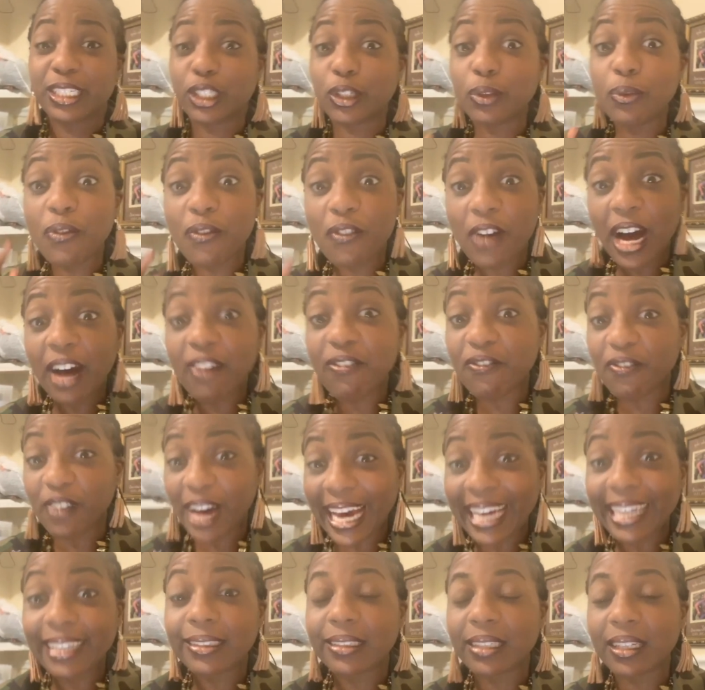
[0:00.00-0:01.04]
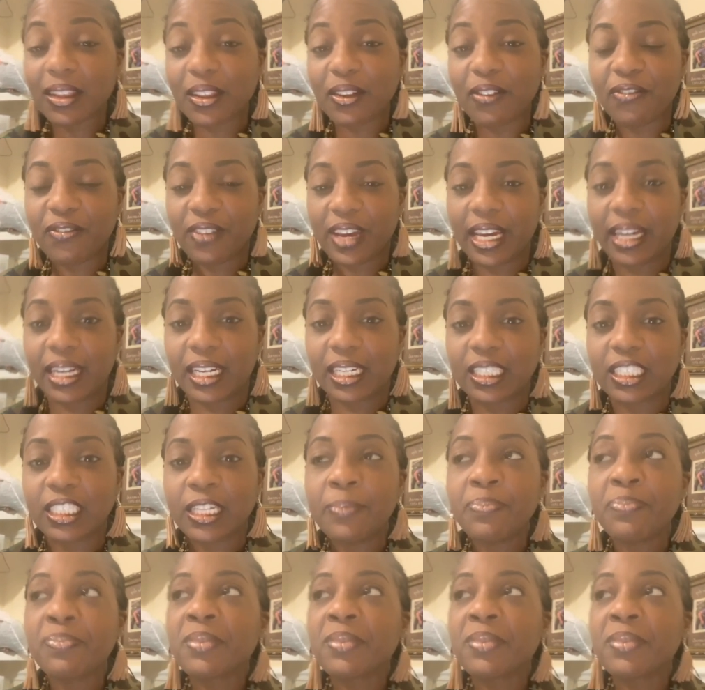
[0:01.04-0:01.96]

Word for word: to a fight to the finish.